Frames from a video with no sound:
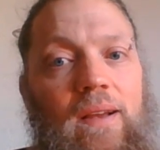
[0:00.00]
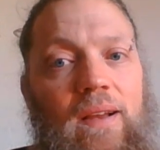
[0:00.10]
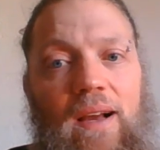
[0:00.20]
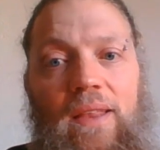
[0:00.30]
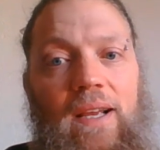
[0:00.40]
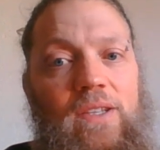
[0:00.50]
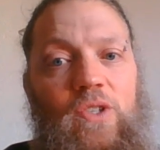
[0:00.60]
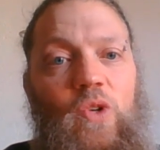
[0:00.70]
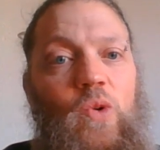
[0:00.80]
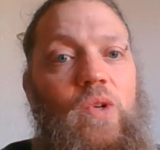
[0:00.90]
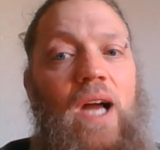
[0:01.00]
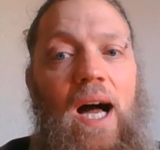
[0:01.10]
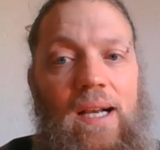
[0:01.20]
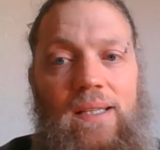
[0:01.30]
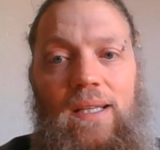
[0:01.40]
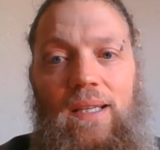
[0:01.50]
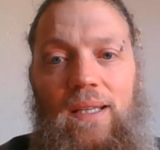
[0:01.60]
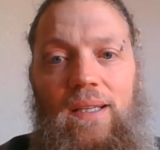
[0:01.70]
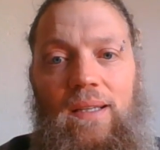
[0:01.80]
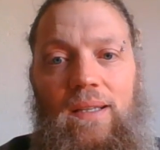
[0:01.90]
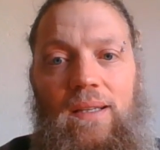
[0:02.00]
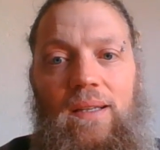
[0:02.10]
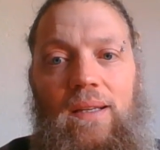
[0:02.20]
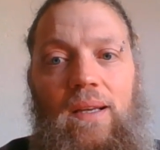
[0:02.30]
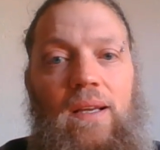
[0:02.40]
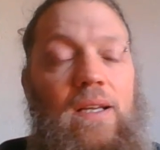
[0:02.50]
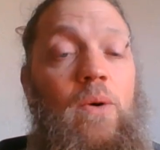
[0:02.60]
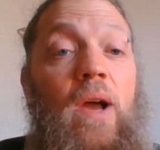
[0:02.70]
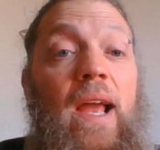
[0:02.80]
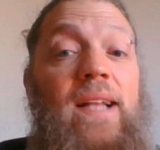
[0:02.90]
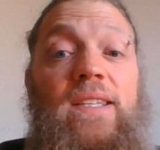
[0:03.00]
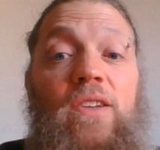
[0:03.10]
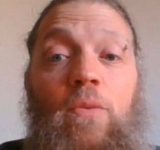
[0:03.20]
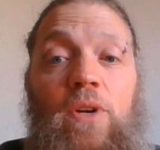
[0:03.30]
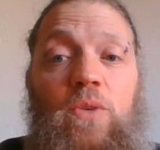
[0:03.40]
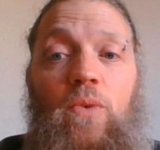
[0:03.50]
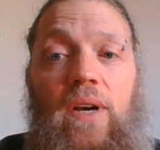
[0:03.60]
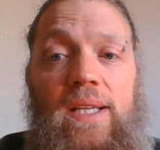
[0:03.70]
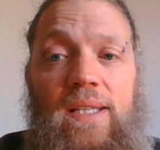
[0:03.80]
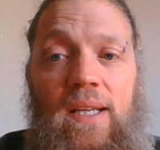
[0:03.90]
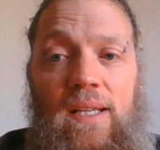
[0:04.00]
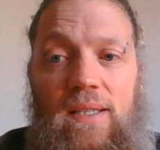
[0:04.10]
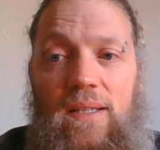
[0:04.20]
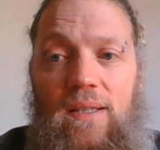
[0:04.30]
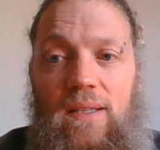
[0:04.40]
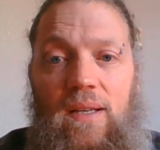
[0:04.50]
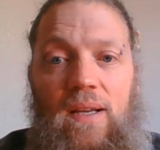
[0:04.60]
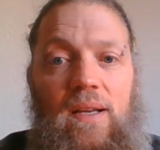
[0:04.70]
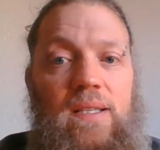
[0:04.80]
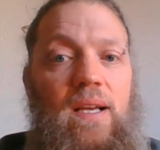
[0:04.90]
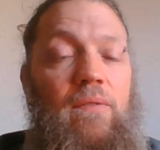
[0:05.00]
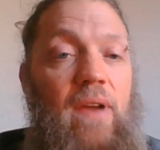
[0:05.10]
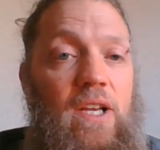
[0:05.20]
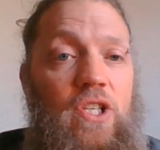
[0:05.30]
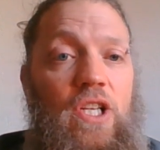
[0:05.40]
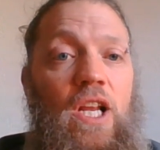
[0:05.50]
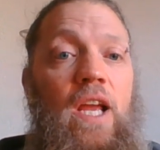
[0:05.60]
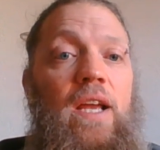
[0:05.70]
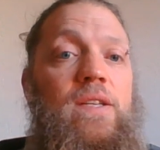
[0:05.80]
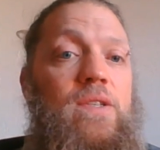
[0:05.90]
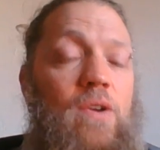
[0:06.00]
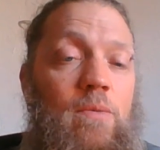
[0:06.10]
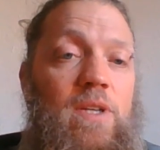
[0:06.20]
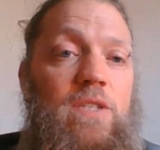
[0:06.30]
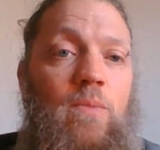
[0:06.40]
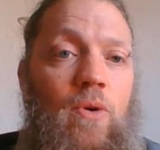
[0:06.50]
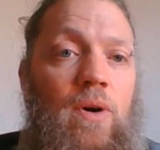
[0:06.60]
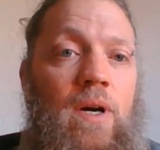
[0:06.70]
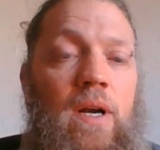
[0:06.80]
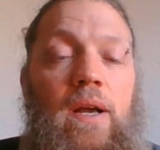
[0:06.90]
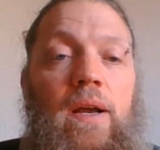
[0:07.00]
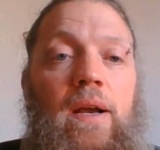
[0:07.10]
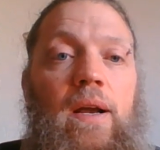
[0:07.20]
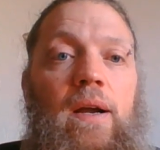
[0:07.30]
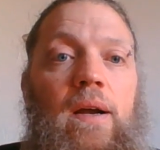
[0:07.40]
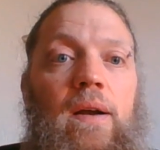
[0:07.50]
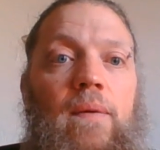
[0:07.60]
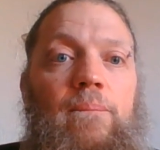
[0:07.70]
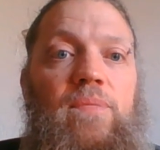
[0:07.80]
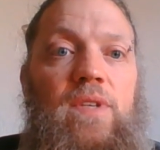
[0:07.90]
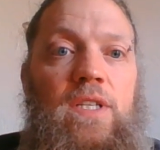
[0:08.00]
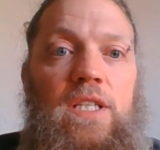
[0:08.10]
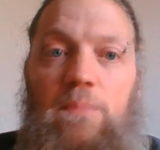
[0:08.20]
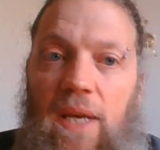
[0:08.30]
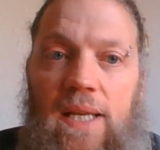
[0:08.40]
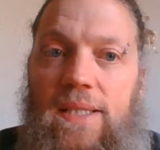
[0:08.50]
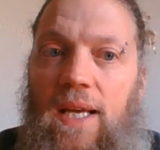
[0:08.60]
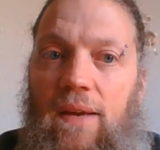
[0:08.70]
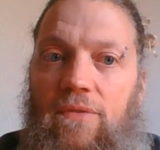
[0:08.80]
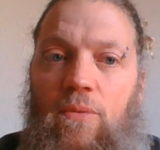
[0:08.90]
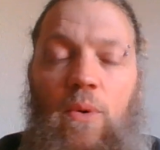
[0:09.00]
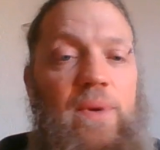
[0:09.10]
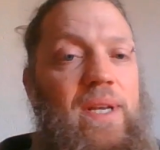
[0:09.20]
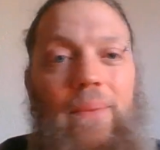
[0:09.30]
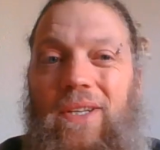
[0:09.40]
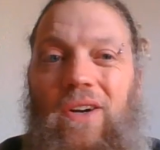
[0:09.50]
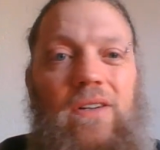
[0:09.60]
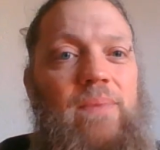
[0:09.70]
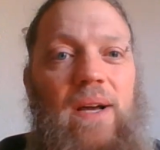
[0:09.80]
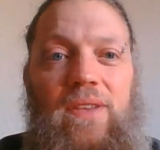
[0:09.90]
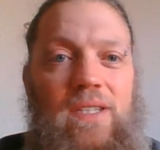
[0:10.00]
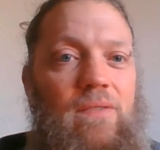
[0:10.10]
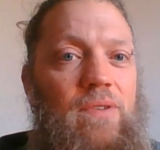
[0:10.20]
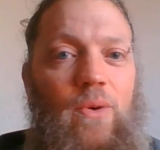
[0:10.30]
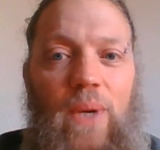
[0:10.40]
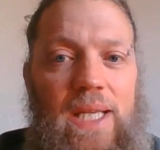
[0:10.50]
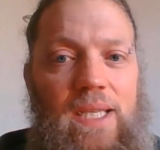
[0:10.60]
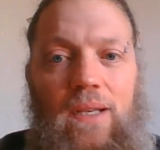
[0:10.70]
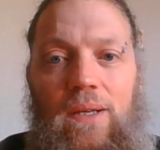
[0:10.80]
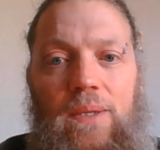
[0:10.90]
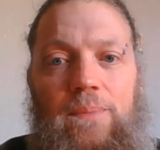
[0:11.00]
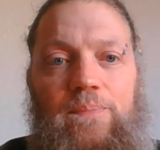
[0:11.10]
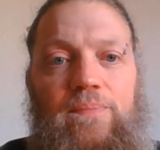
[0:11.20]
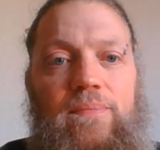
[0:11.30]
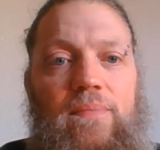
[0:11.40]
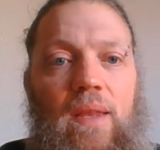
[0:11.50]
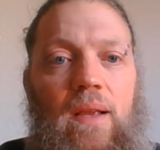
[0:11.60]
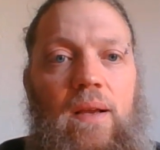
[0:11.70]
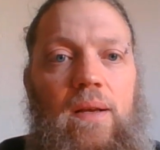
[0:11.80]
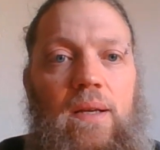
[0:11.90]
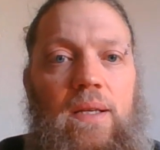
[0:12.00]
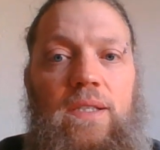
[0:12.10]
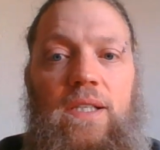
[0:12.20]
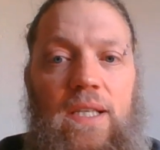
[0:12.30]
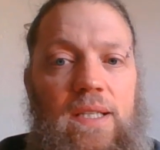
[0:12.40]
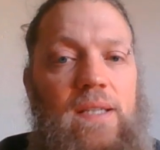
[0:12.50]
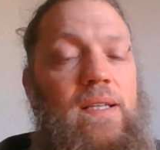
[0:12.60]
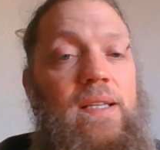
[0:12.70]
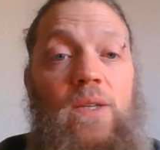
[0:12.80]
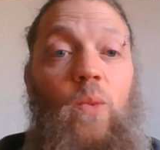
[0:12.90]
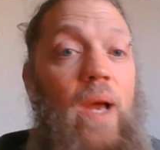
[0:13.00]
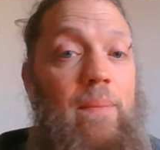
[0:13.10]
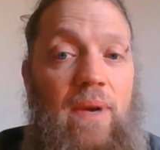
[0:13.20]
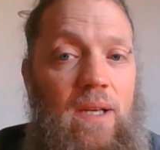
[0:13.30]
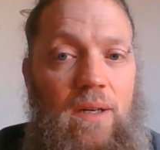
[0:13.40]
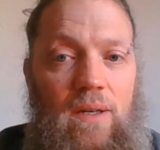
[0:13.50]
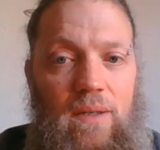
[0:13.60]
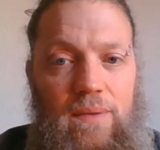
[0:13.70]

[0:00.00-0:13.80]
I think it's too toxic. You know, it's so much more, isn't it? Salvation is so much more than just being saved from when we die. We talked about this a few weeks ago. Jesus is a way maker.